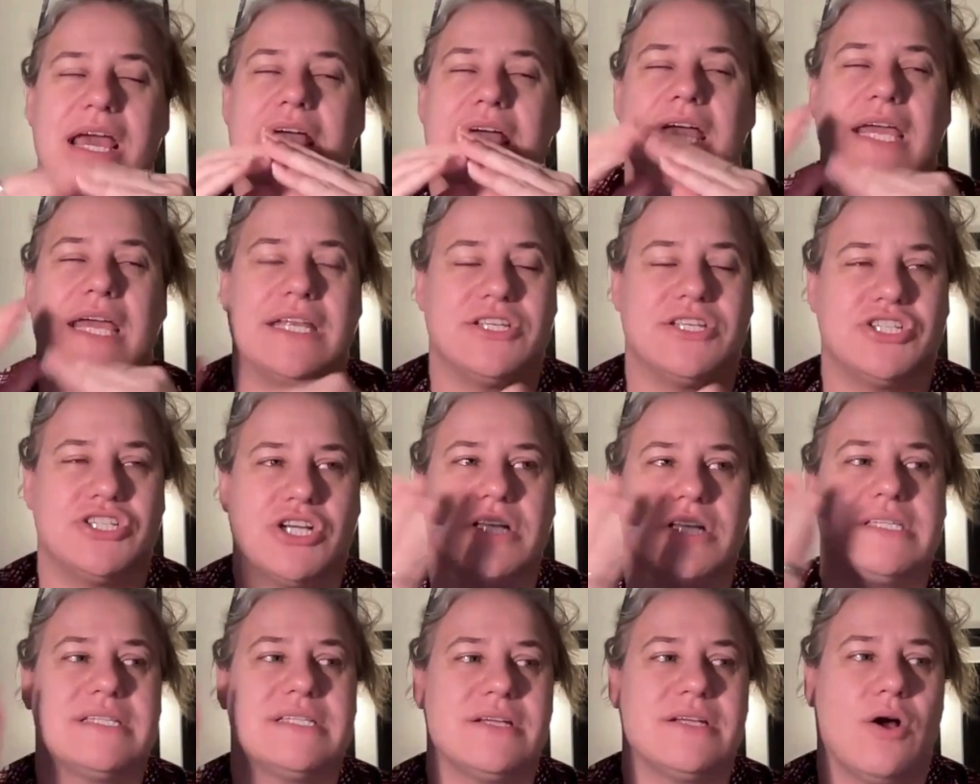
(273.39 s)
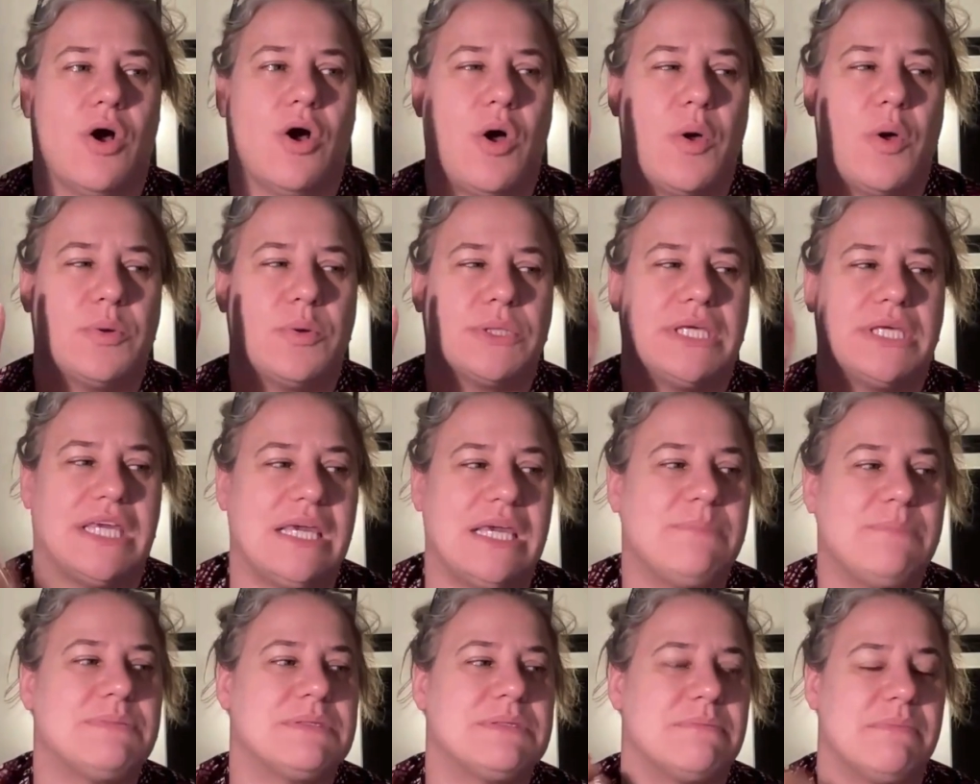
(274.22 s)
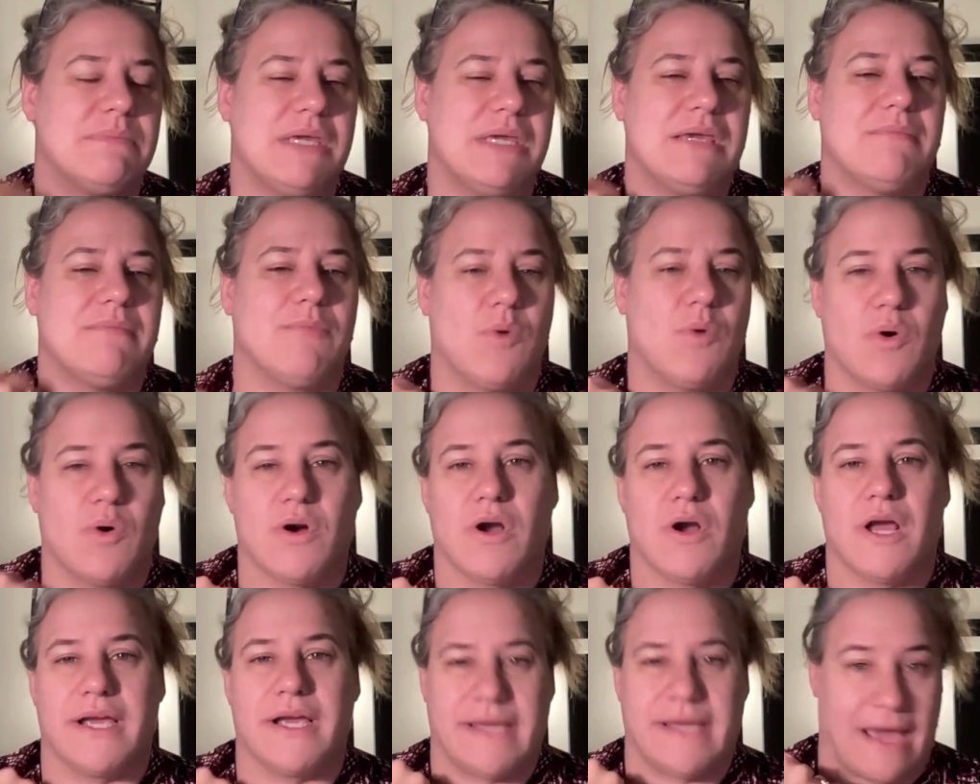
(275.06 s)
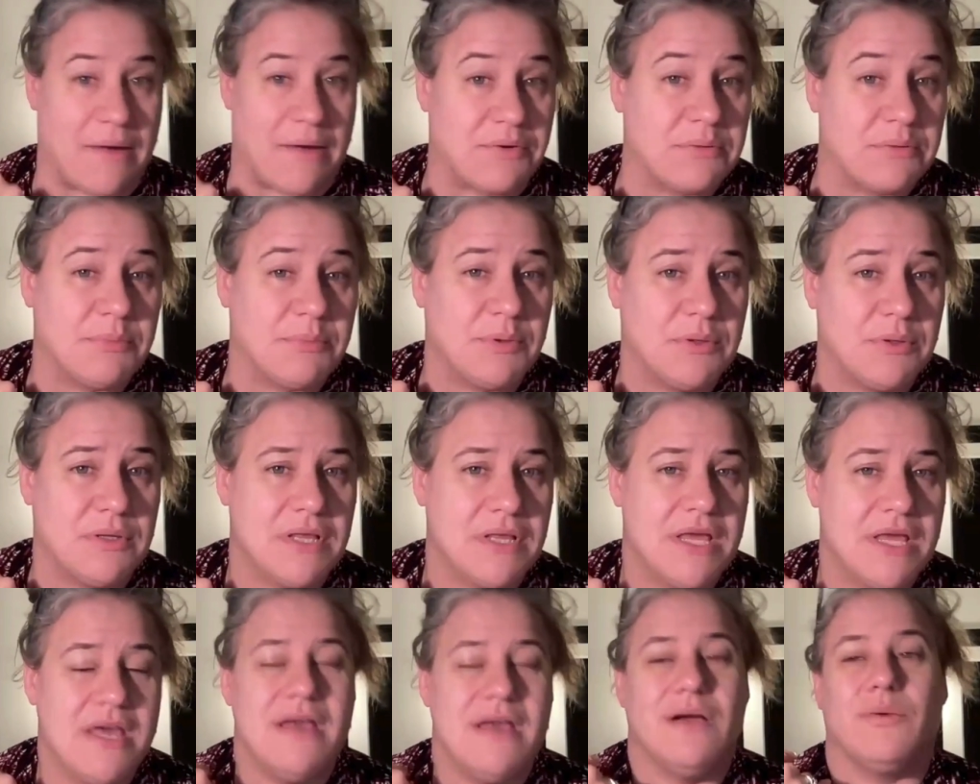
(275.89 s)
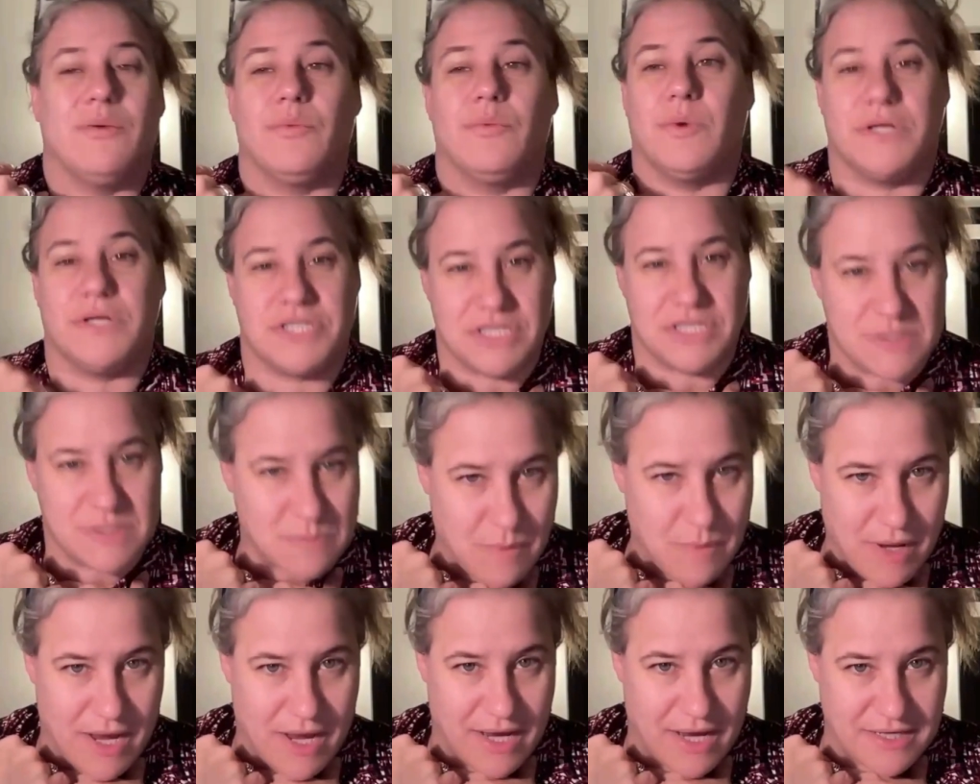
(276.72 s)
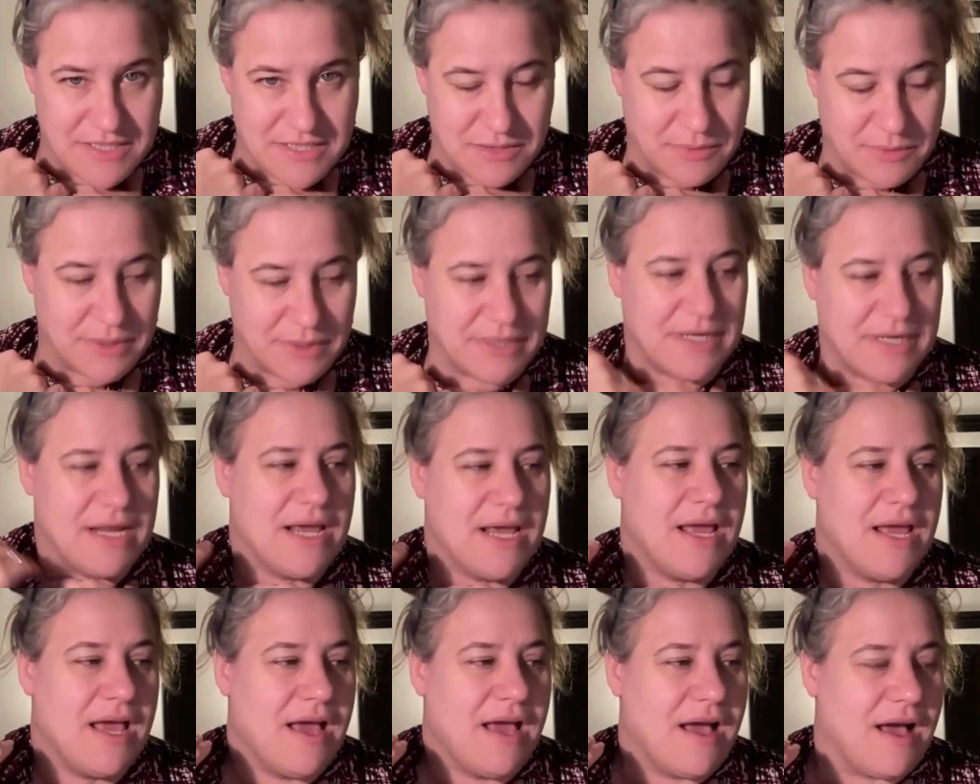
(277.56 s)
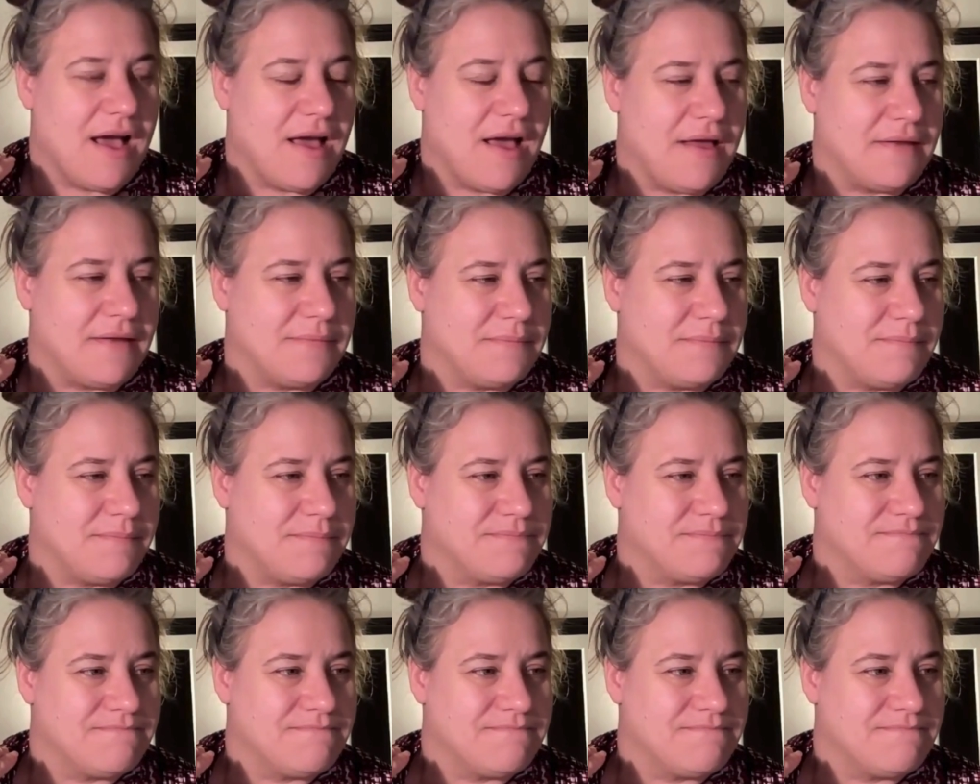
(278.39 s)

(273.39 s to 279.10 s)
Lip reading: It just keeps me more accountable, which is why I do it. Um,